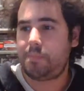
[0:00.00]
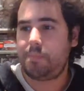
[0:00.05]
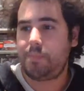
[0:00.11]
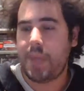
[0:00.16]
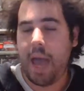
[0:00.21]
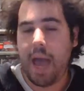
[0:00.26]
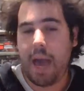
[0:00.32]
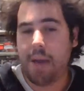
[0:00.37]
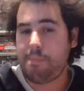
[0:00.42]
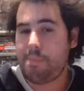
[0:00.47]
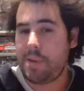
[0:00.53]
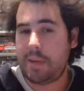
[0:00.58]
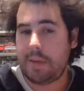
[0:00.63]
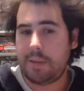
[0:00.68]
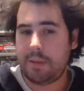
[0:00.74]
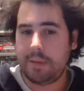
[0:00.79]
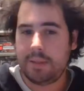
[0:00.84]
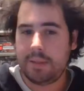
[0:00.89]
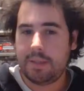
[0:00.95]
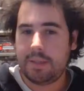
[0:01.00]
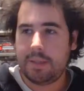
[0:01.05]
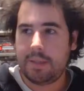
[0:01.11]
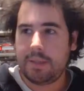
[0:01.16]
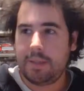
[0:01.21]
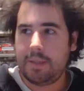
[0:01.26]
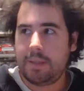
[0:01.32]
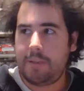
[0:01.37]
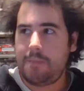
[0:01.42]
happy.
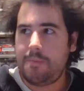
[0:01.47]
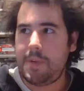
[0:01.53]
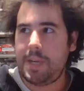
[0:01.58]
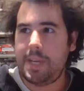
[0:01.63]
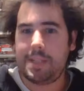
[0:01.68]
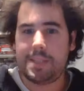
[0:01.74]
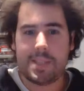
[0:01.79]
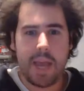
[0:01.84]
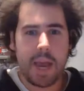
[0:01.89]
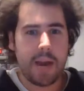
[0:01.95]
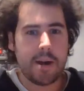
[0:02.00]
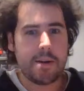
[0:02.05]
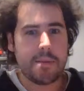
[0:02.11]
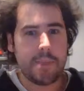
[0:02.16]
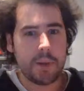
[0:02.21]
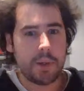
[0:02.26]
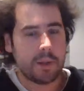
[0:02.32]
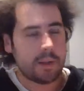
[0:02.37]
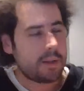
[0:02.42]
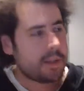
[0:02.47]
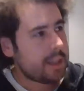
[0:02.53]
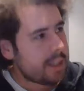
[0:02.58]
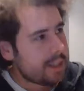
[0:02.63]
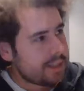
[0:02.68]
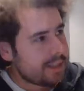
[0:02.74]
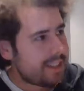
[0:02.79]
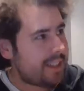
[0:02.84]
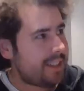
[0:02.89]
But it's terrible,
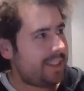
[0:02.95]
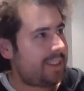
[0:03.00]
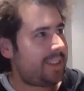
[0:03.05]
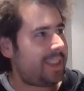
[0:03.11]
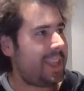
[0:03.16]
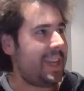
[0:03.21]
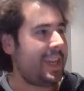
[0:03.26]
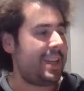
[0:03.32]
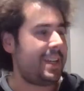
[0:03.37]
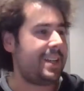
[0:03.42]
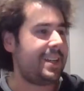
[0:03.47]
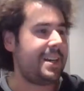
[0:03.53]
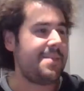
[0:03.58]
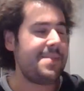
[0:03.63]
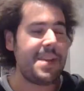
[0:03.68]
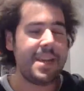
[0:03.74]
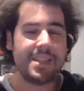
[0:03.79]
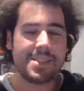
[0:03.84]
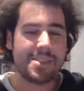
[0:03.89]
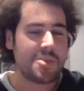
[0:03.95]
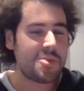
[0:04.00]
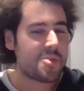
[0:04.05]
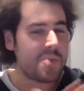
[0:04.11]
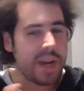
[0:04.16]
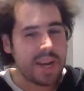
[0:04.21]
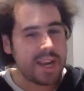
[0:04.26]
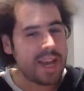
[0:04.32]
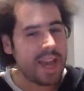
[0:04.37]
I think. I mean, it's a
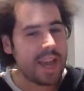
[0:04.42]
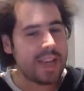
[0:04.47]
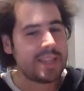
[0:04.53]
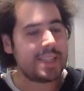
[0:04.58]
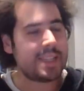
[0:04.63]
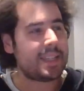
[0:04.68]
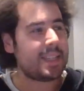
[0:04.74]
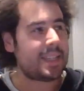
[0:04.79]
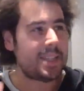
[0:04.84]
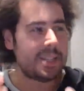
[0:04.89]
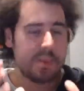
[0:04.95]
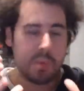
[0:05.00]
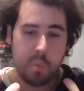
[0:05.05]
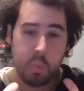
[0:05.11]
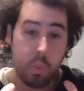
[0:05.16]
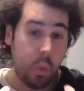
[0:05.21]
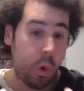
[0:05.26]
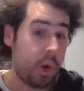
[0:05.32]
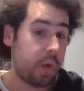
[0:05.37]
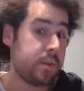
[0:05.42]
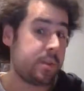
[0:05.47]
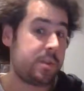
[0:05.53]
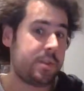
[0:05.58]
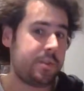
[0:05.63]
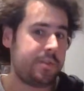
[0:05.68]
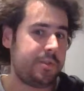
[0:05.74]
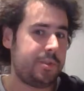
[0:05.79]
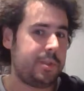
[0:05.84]
great ending. It's a
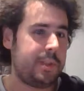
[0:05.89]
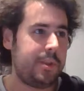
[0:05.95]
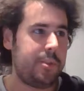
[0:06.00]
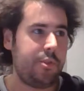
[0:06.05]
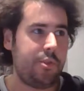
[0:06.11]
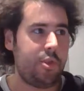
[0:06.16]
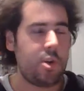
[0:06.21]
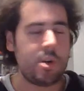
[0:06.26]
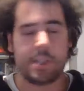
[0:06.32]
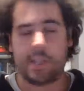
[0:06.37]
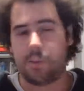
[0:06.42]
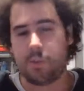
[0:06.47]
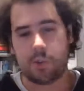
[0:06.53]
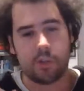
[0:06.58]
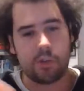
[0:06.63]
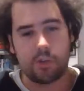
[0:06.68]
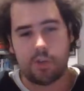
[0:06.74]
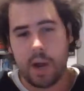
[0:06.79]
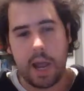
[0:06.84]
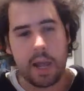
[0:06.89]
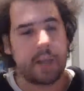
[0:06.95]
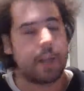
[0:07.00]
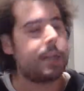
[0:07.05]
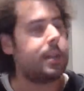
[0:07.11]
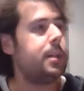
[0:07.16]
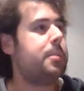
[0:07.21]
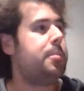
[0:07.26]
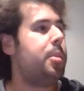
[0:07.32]
wonderful, and of course I was crying
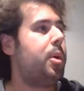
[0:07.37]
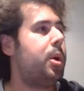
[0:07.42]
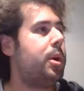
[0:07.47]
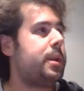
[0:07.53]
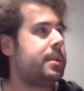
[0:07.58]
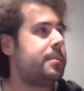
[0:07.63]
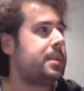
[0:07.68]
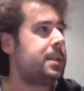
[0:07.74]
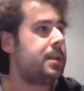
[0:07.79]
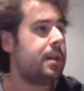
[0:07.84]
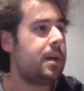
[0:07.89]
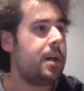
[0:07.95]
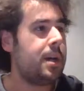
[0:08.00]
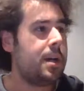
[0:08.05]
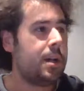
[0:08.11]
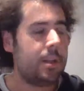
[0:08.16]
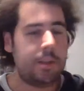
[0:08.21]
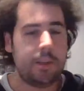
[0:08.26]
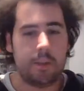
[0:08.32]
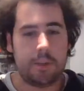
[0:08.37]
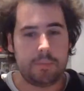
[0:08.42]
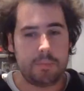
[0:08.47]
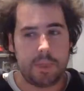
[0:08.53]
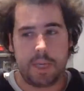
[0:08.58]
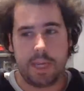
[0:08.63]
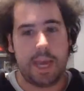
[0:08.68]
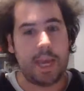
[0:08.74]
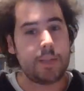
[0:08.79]
at that point. I mean,
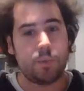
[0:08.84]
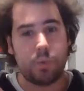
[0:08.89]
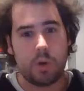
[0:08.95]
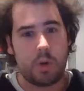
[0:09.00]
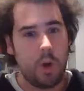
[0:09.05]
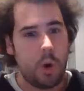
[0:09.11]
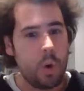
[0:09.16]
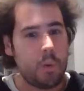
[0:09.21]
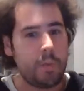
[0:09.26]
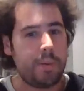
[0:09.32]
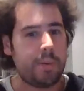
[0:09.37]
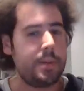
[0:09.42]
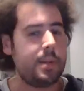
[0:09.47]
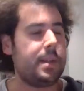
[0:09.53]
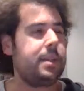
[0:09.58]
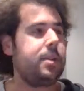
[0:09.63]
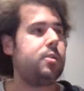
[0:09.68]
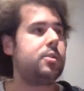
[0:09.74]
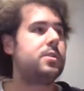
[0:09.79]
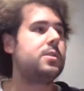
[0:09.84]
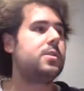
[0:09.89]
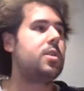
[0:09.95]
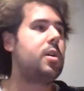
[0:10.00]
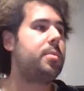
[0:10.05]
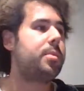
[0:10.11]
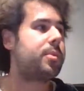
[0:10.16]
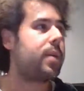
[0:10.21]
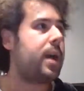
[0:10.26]
the gates were open. I couldn't
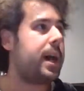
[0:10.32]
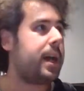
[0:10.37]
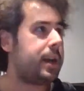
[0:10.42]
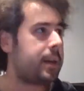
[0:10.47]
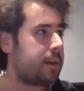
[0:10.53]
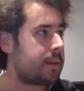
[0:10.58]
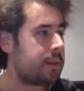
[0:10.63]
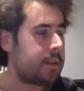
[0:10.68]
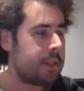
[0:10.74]
stop crying.